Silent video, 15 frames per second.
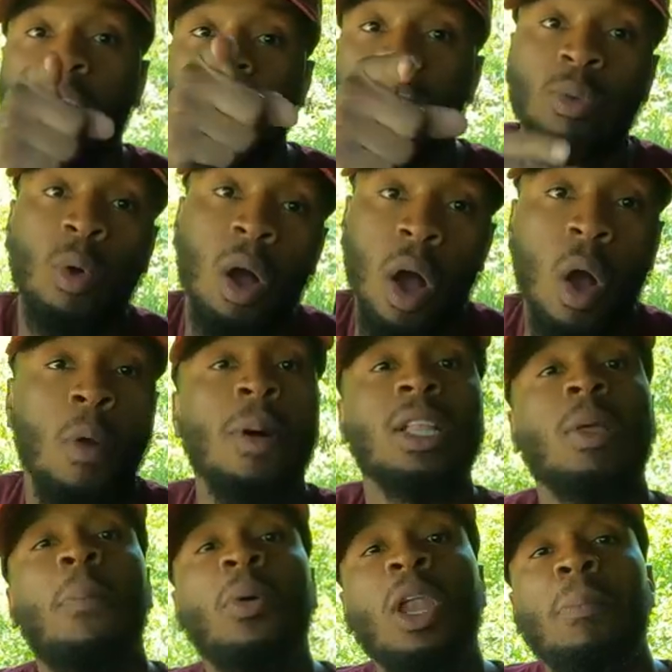So guess what?
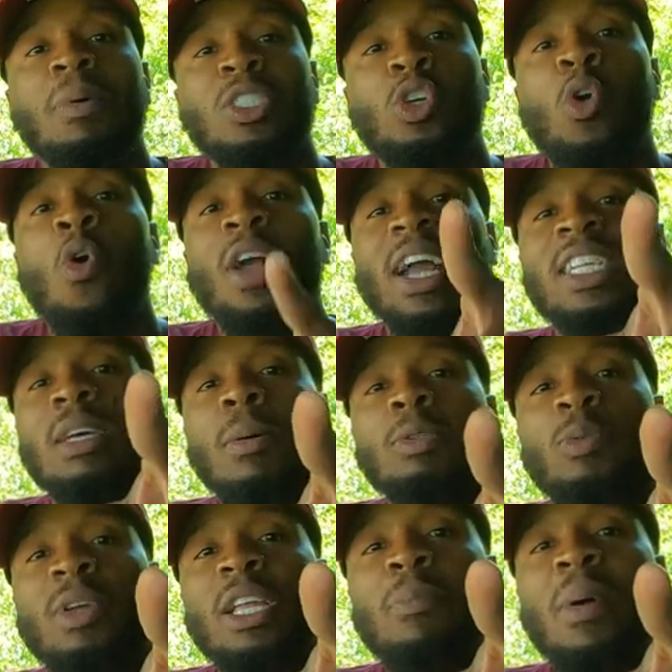We're about to pull up his score and guess how
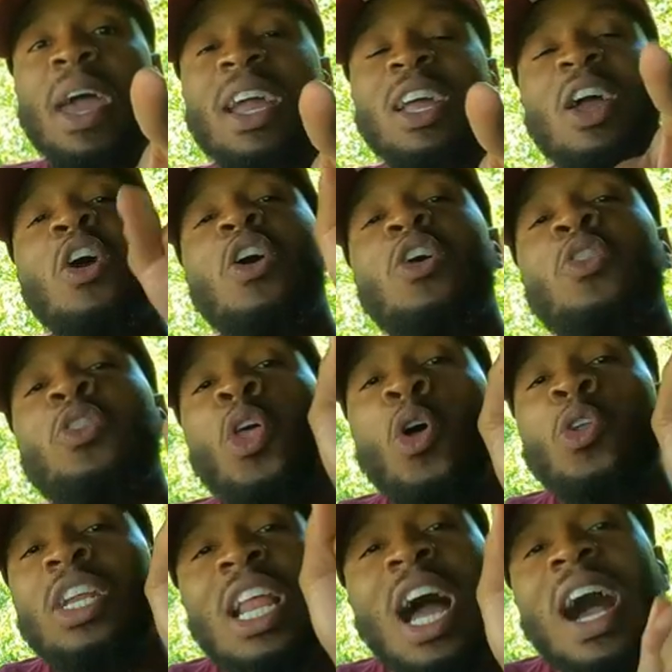much we getting paid?
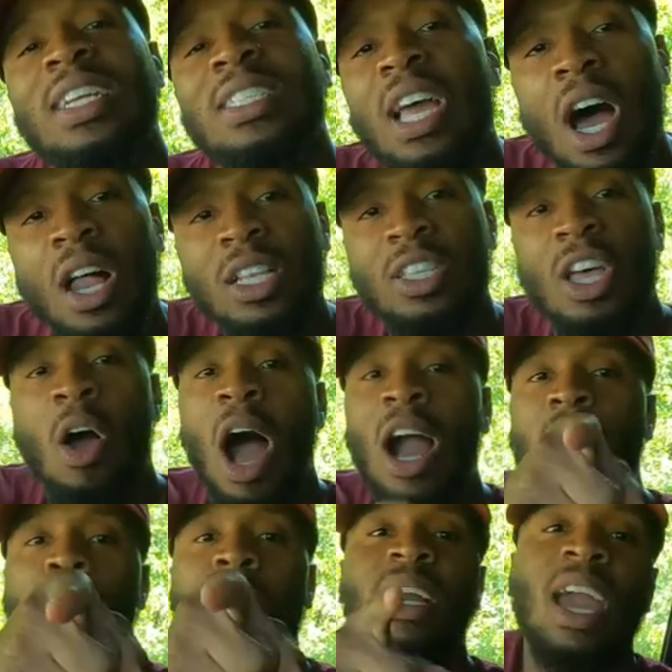thirty-nine dollars.
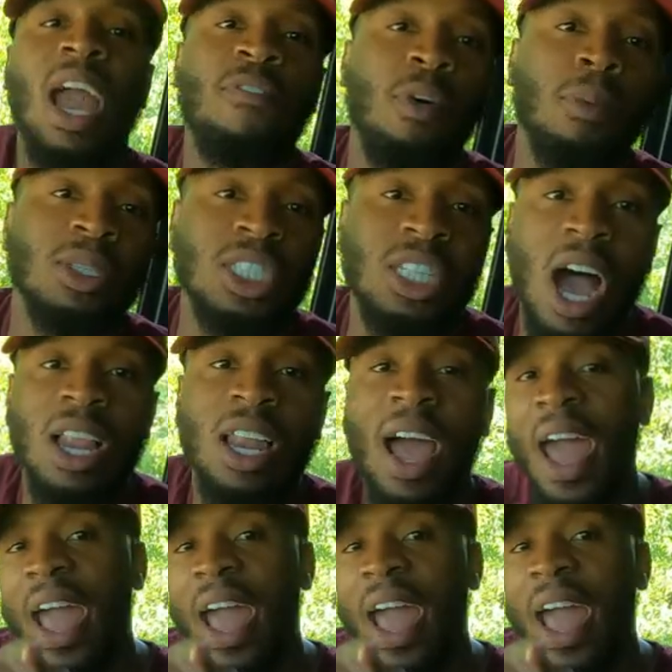I got my game from a scholar.